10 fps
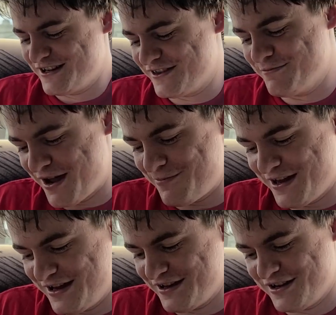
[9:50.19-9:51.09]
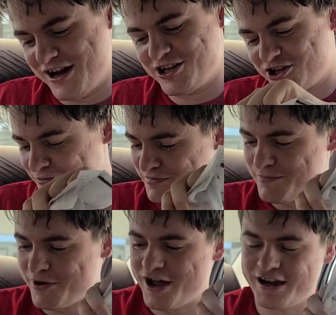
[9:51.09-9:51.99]
that maybe I shouldn't be
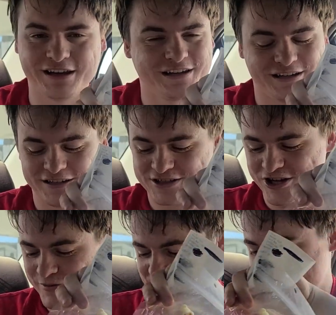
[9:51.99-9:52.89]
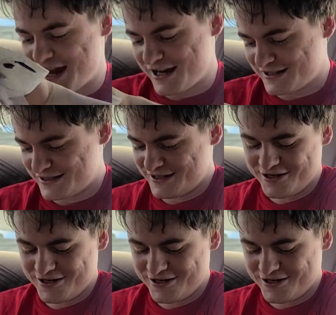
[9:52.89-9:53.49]
buying so many snacks,